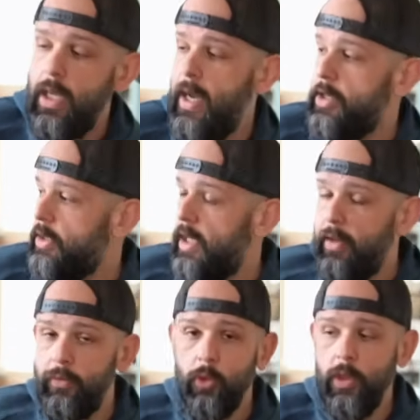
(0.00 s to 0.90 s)
I actually
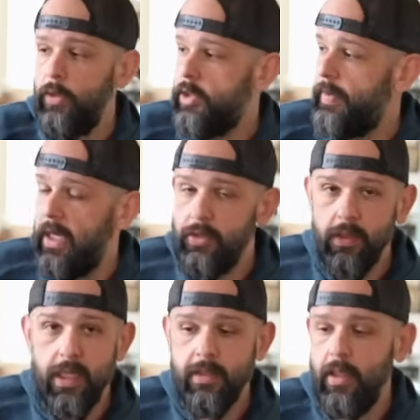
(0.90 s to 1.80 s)
have griddle
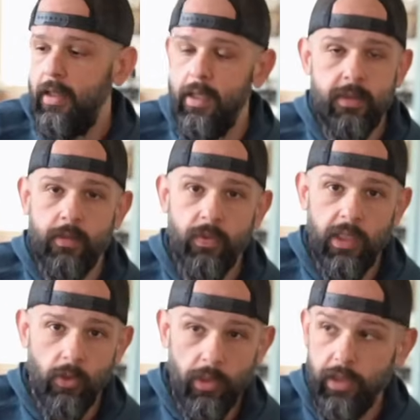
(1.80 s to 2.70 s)
spatulas outside. I just didn't feel
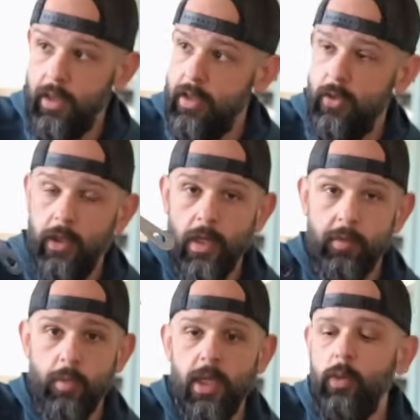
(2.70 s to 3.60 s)
like going to get it, so I
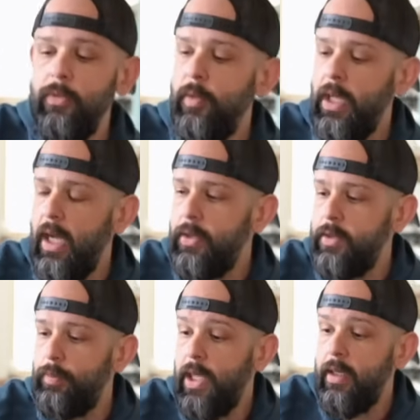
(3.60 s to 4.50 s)
grabbed a metal one from the
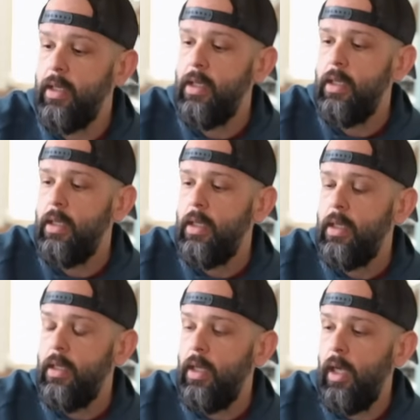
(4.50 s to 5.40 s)
house. But
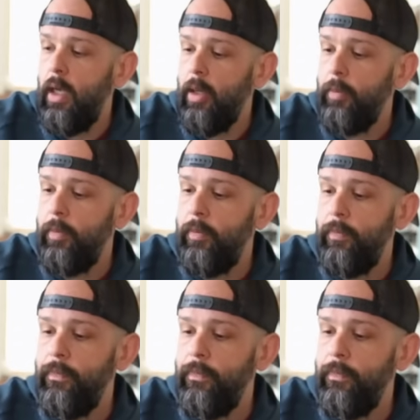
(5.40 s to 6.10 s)
no